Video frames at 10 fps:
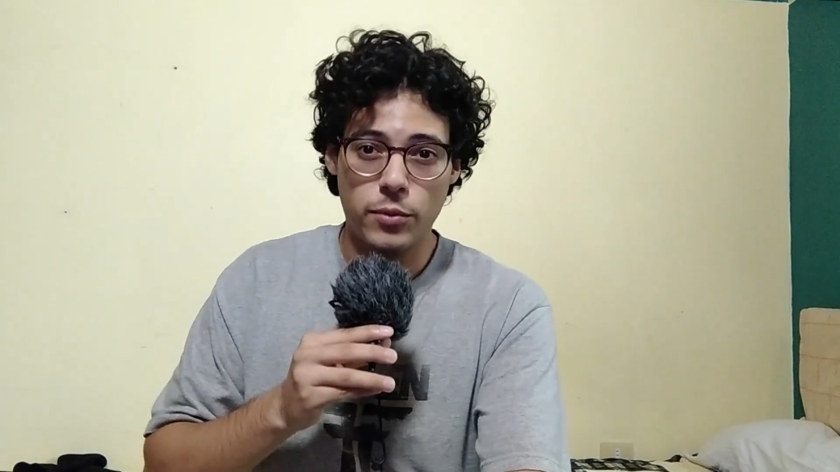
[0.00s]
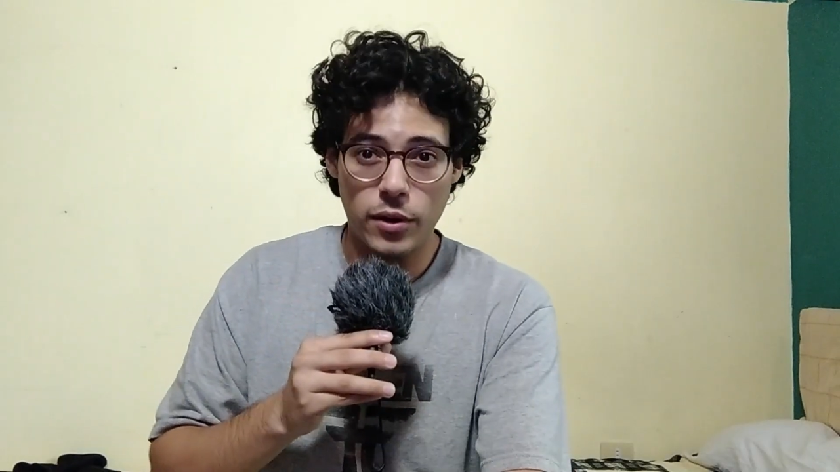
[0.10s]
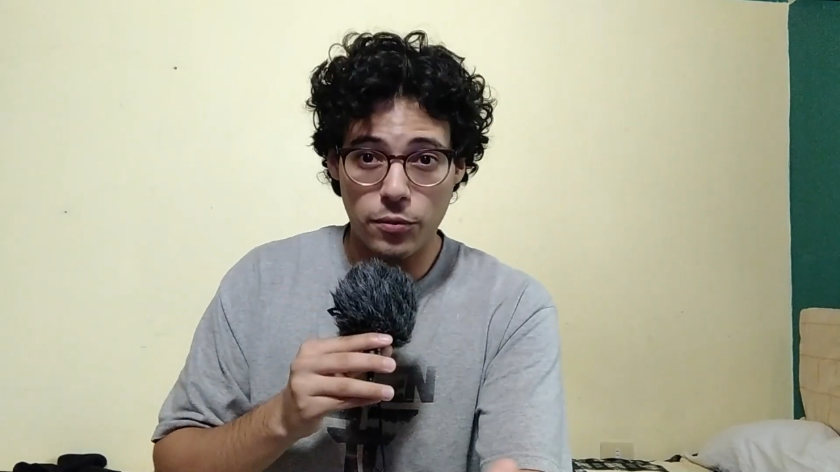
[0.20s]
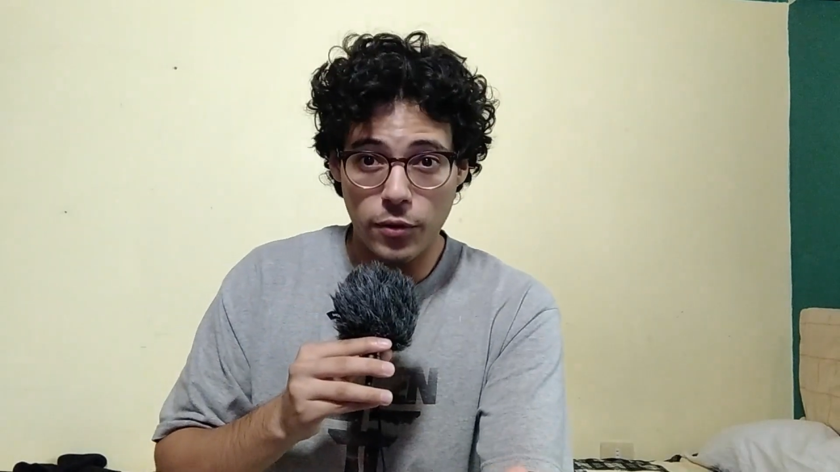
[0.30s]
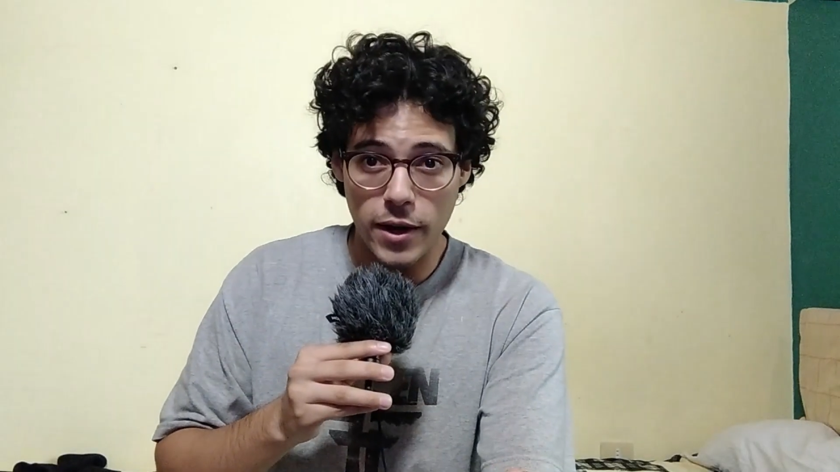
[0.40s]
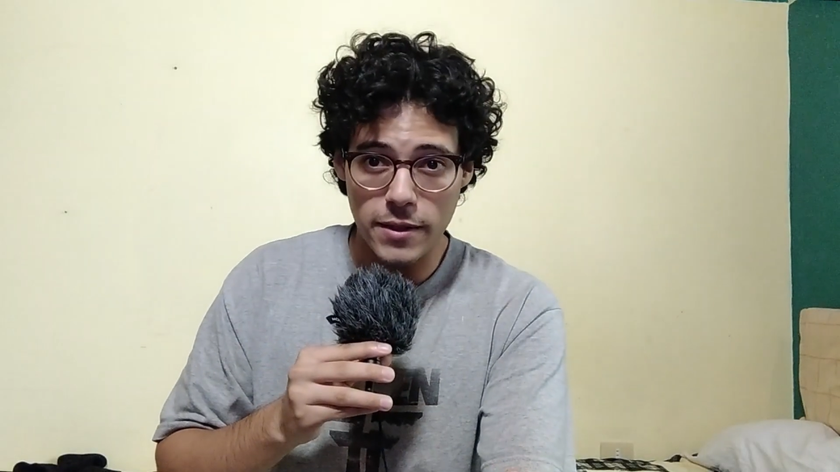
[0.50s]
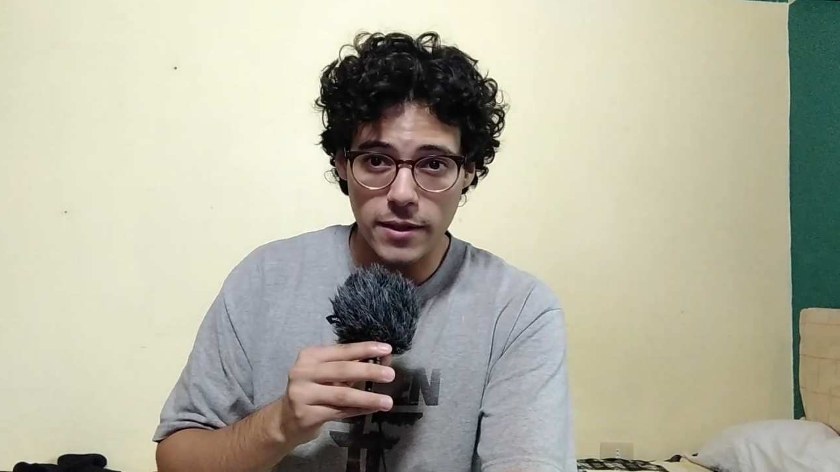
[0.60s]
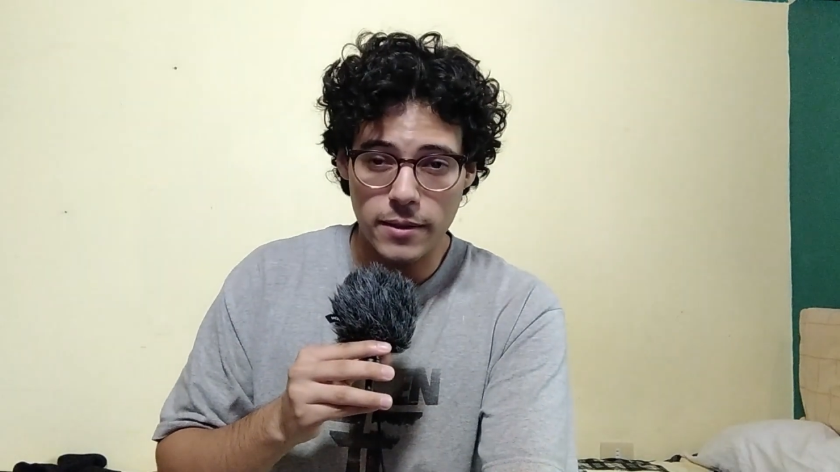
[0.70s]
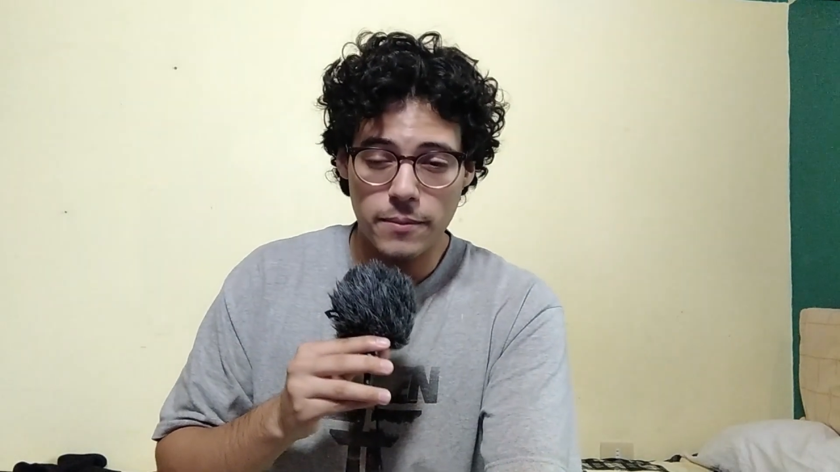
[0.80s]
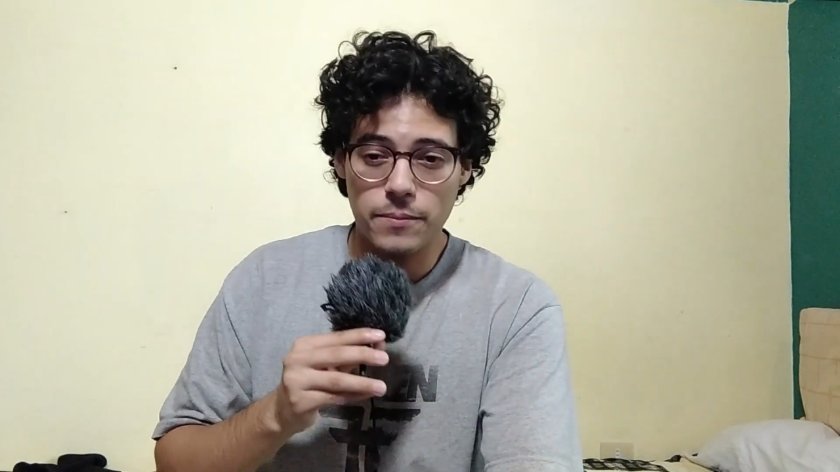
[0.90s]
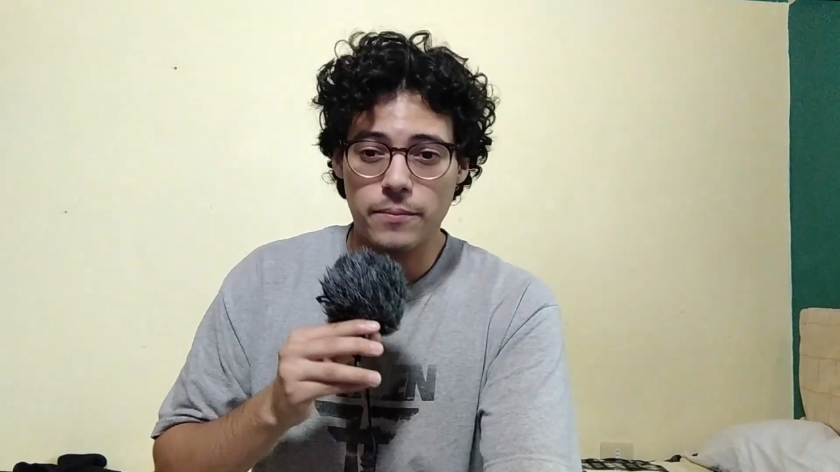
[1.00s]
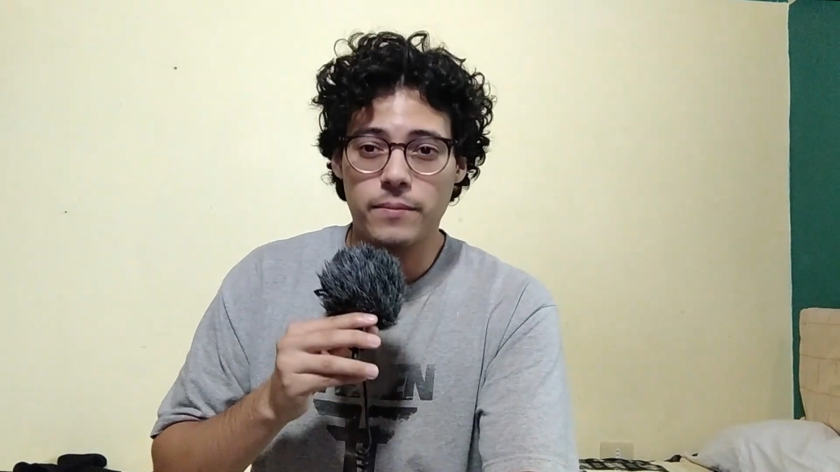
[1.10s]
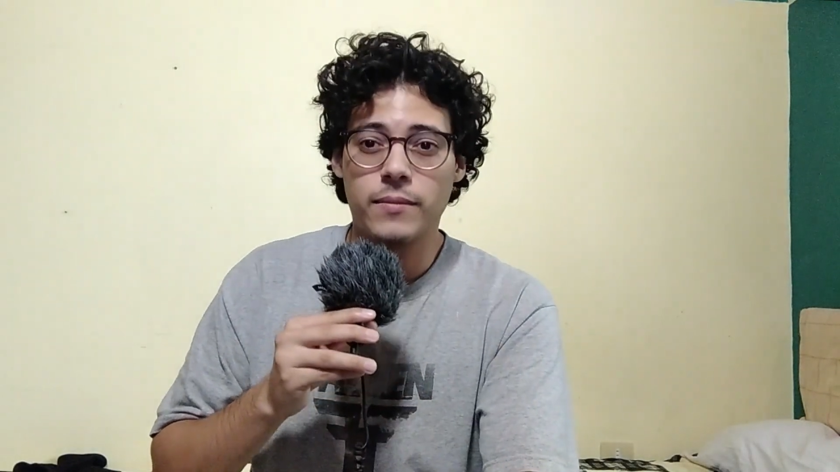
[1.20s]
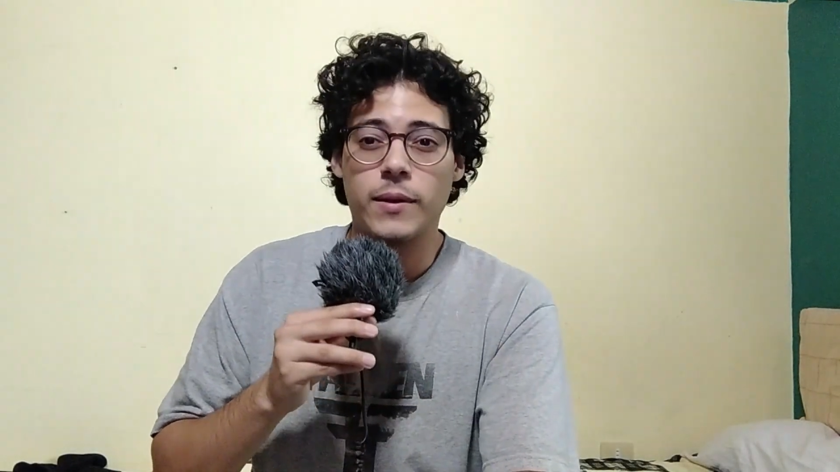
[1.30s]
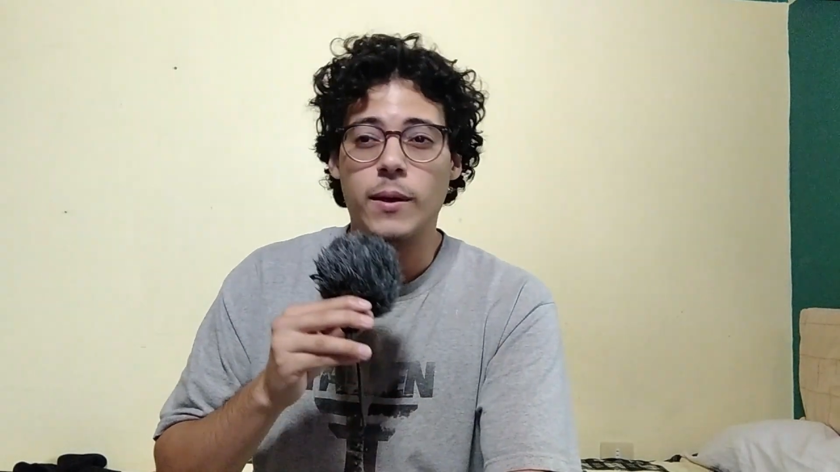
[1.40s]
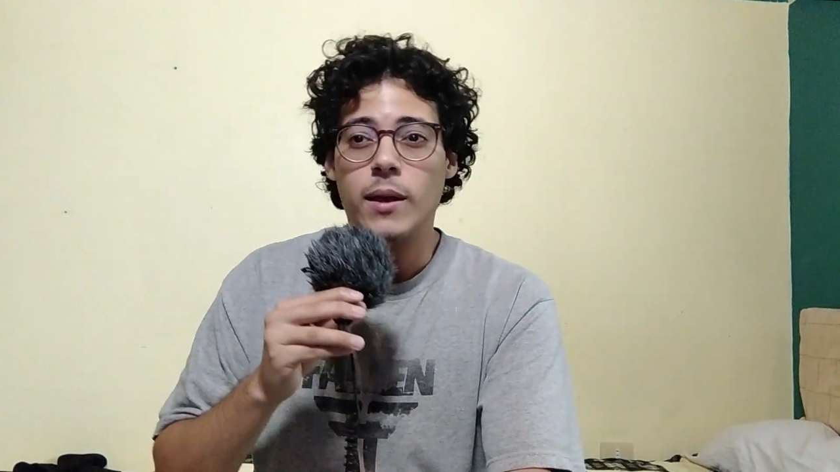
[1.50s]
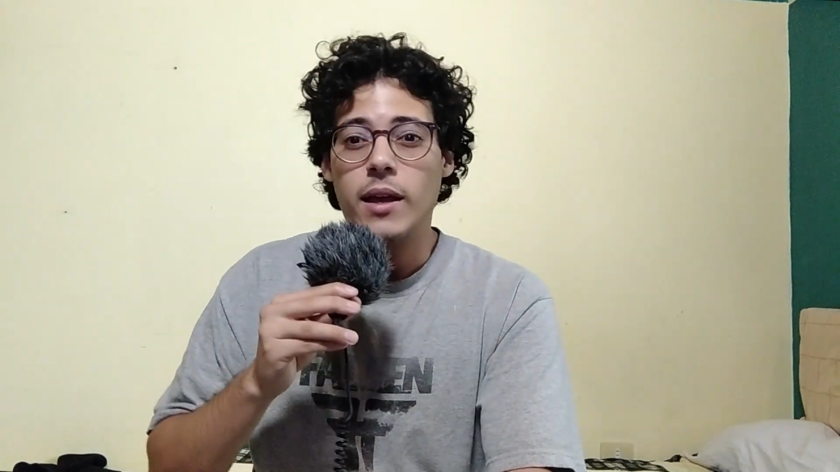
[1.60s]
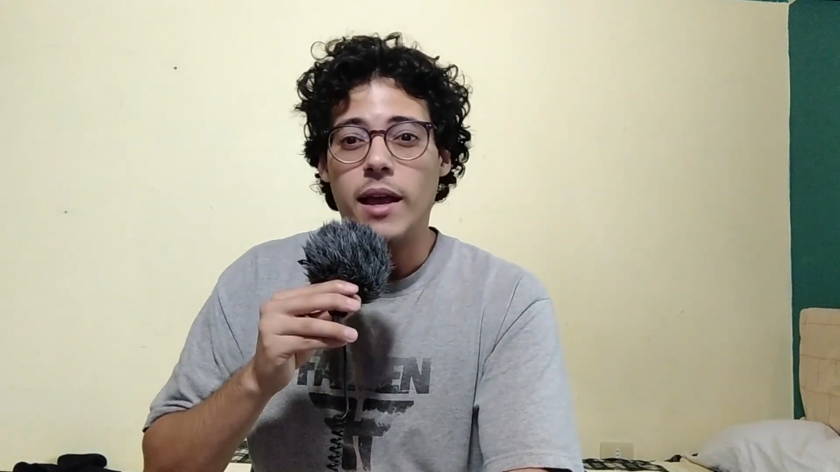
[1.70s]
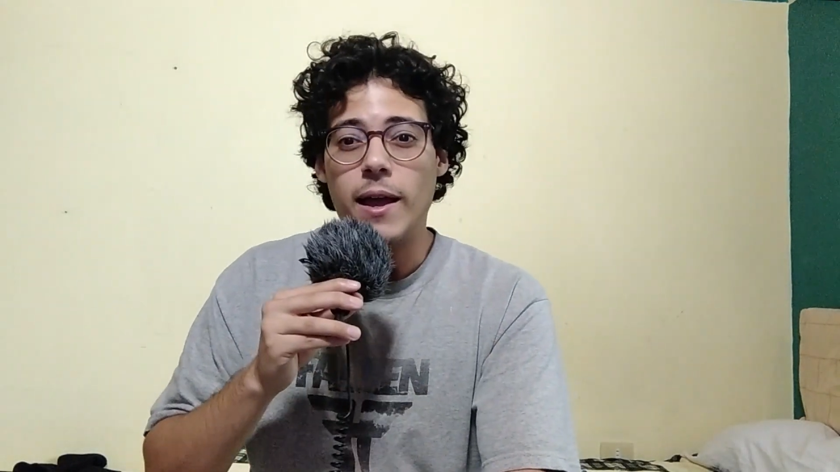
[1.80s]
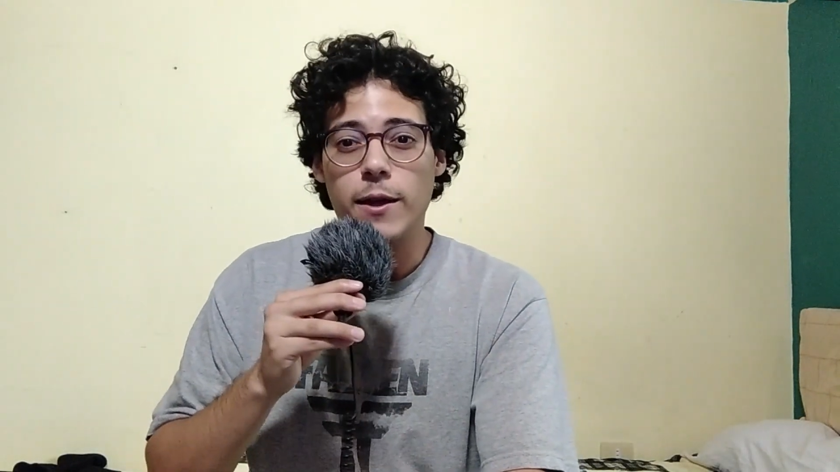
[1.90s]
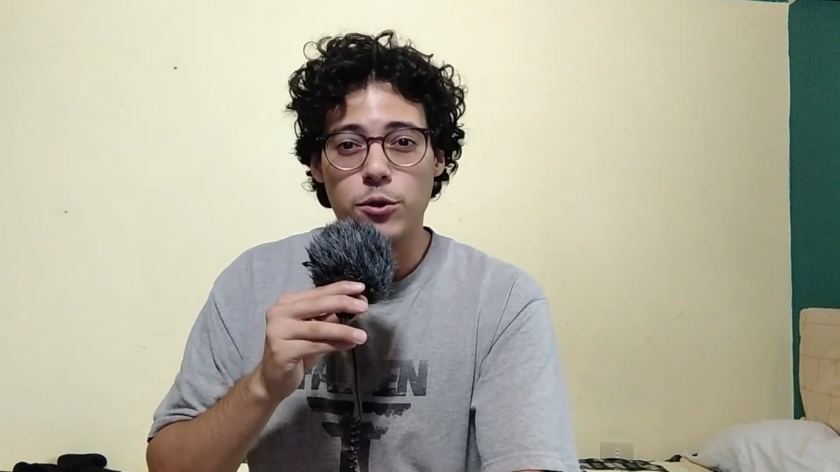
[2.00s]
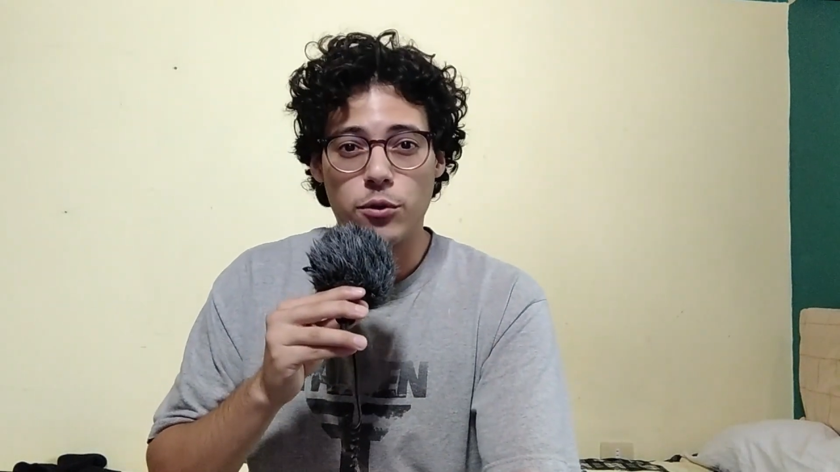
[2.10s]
with a friend and